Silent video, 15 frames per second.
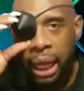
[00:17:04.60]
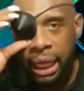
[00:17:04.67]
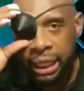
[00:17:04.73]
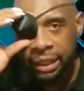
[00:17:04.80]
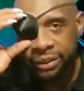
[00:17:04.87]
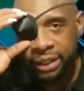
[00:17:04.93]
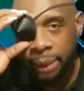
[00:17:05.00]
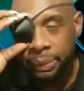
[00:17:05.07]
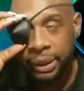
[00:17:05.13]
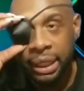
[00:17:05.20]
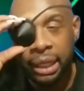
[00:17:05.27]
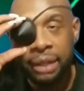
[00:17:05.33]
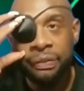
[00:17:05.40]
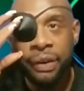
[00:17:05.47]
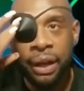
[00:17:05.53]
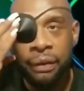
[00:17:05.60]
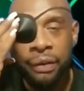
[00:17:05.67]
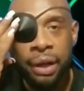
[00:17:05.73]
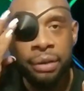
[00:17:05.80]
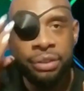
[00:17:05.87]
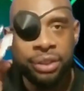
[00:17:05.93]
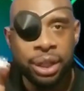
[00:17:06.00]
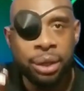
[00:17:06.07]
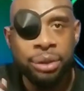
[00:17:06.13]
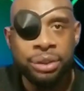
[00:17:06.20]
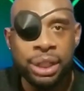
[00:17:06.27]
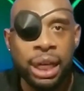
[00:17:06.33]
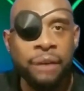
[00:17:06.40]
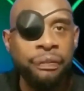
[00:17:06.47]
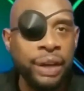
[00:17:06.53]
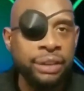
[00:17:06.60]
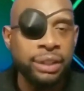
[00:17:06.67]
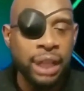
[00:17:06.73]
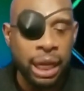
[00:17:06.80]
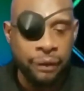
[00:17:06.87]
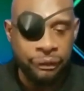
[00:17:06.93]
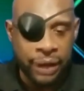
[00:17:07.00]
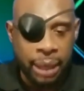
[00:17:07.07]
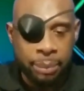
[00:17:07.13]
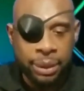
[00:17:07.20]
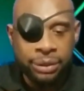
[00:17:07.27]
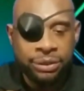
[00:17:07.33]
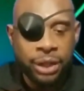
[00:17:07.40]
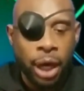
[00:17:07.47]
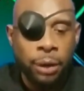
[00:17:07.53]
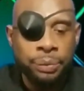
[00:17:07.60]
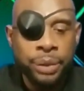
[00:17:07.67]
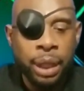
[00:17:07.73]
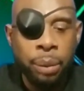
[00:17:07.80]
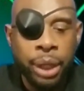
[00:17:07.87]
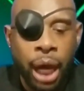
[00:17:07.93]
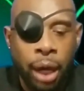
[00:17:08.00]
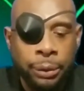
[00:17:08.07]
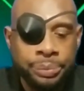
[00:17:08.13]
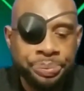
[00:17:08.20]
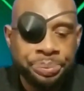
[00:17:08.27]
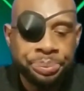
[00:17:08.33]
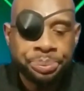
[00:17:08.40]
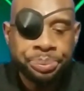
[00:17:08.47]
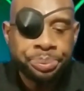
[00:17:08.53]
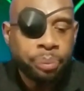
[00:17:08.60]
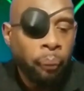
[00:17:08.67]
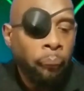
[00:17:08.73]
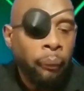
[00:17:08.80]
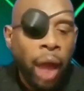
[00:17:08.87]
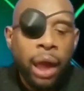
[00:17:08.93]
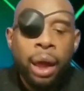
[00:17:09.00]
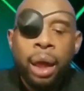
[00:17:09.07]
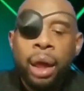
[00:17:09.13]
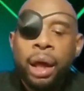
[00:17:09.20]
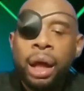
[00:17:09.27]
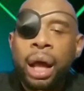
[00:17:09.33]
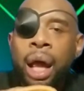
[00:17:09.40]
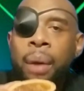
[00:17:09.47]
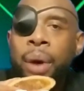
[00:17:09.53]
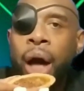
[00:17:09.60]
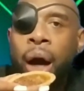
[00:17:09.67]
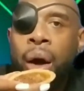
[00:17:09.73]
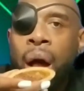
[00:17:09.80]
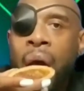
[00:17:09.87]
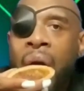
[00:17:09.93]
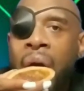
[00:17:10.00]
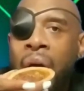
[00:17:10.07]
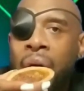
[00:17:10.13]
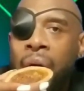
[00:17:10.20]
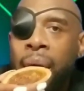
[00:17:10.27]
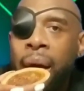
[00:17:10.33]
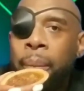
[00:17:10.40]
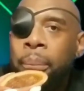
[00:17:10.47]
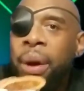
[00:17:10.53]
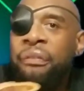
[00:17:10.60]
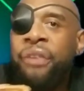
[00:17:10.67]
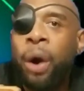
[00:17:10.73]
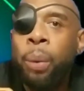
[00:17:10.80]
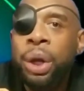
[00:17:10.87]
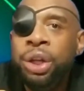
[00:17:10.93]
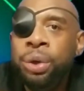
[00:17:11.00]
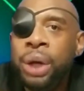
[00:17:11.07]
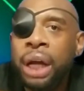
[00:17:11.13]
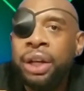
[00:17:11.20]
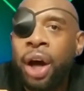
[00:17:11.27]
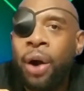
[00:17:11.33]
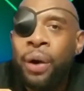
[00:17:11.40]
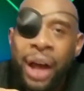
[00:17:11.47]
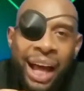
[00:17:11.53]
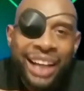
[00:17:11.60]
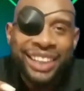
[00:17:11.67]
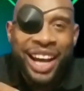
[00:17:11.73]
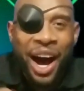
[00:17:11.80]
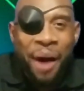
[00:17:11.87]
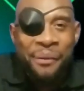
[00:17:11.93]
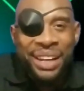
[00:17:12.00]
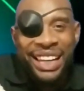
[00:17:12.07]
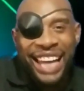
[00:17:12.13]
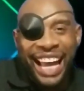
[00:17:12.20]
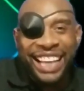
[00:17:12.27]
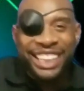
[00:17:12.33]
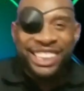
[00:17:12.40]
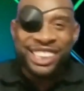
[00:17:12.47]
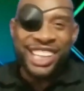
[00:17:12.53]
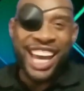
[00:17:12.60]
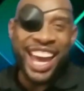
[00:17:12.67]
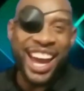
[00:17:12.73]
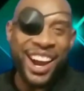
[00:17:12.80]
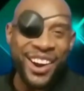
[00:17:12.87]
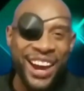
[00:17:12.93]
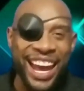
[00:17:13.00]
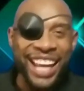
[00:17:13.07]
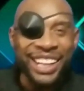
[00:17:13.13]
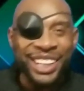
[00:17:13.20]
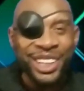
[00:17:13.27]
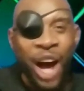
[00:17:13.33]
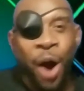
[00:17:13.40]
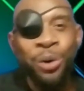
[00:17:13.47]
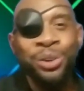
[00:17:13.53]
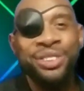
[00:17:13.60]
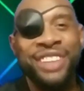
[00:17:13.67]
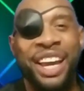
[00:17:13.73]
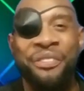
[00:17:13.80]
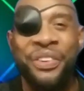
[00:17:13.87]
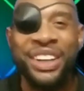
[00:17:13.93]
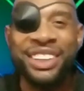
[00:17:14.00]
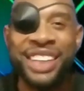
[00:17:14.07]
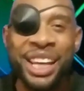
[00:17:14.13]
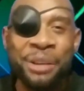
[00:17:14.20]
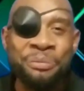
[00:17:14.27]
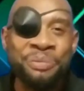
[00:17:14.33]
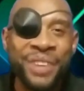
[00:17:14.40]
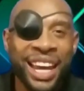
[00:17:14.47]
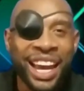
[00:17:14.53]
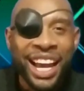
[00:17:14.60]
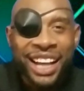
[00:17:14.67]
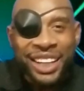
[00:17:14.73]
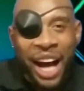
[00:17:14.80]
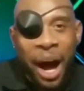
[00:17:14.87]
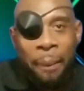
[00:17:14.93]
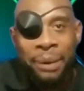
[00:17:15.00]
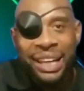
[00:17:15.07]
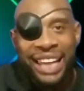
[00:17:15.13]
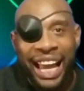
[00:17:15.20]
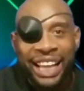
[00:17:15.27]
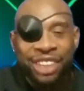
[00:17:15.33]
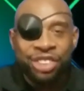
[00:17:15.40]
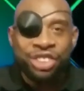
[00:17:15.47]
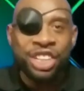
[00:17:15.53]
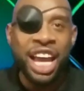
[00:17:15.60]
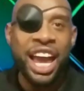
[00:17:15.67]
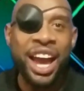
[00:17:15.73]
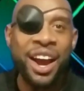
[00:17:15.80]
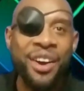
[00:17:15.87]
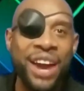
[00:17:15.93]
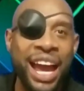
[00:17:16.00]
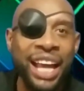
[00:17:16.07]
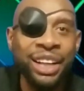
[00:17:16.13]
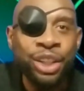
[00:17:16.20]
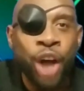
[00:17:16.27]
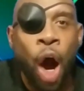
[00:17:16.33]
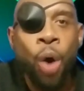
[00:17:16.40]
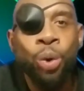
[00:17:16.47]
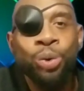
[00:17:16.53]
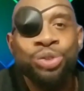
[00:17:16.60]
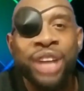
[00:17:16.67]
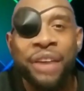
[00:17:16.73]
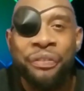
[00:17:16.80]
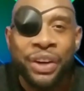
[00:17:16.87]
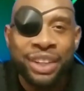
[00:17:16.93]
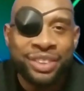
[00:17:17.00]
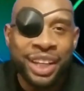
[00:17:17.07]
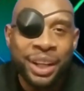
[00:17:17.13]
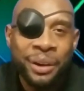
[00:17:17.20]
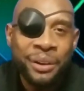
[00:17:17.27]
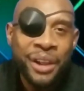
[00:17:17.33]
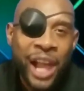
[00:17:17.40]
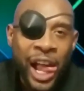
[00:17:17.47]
It is something that is very, very serious and that affects a lot of families. So, here we go. Here we go. Before we do that, though, comment, like, and share, and go. take for the team. Comment, like, and share, and go. take for the team.